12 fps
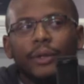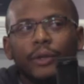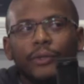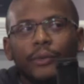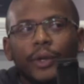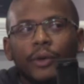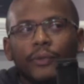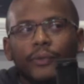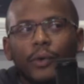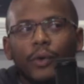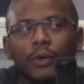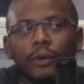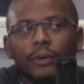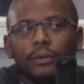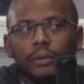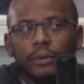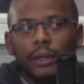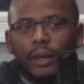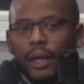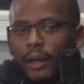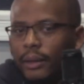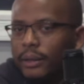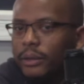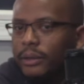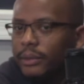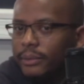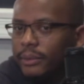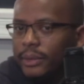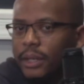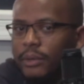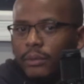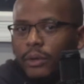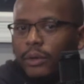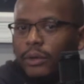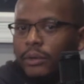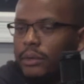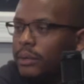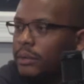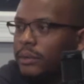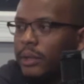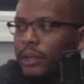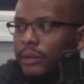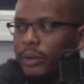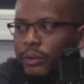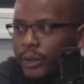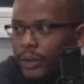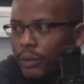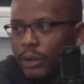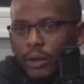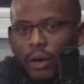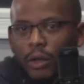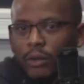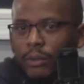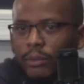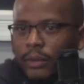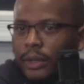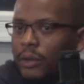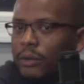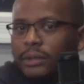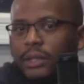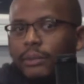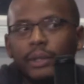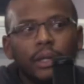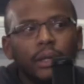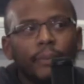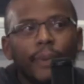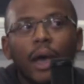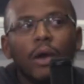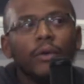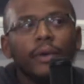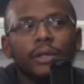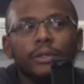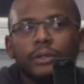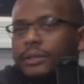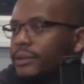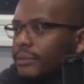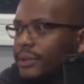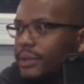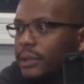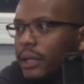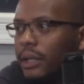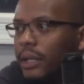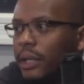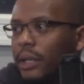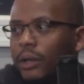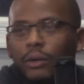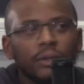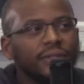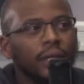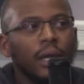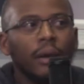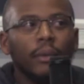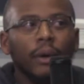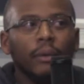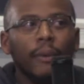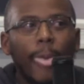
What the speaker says: near 3 or 4. Like, how I look, young boy? You think what are you, a girl or a boy? He gonna tell me he a Power Ranger or some shit. Like he ain't gonna say I'm a